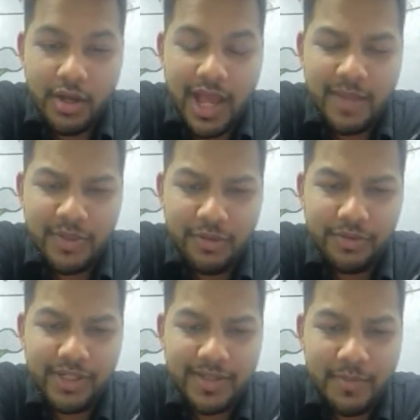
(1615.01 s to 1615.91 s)

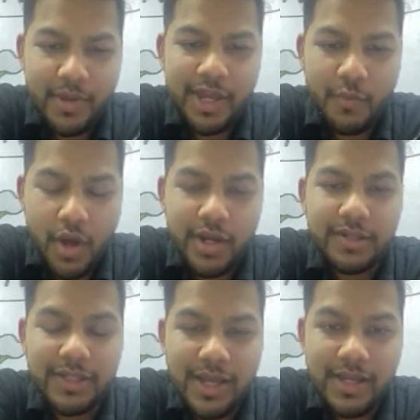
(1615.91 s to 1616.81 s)
Absolutely, ZPAE
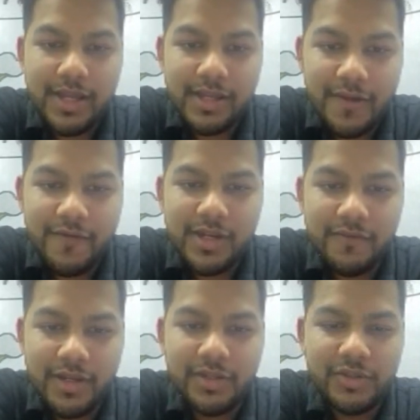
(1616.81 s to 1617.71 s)
wallet. Yeah.
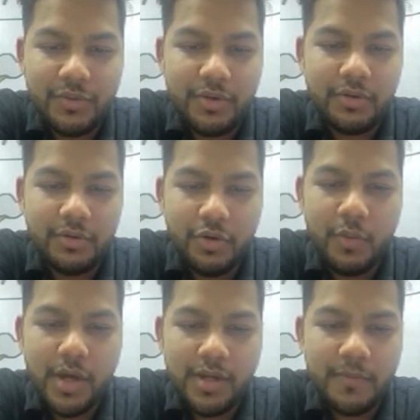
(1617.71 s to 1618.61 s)
Very, very soon.
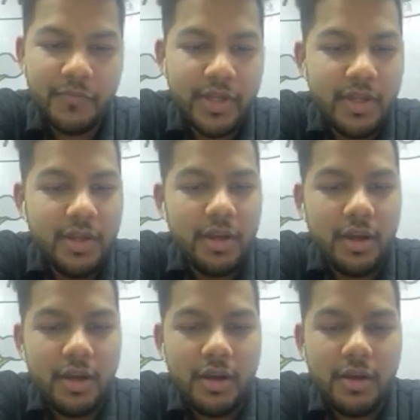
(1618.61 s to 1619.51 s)
Don't worry.
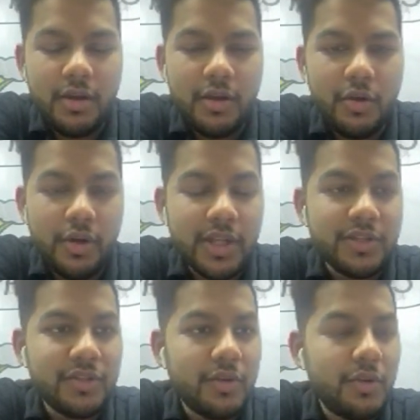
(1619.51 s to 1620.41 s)

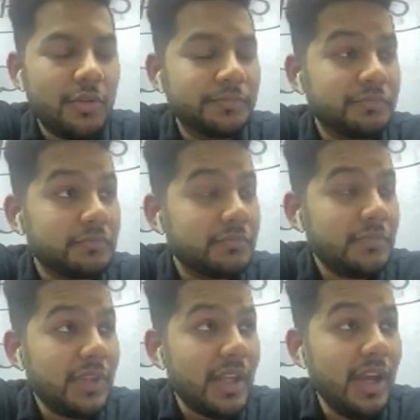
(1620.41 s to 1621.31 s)
Okay, so
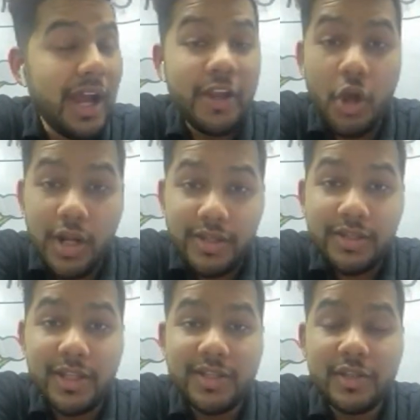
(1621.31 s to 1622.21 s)
I got
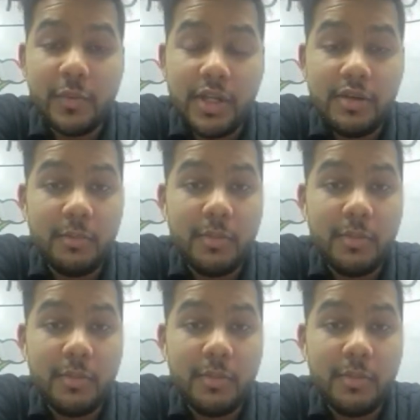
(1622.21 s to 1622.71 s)
other things as well,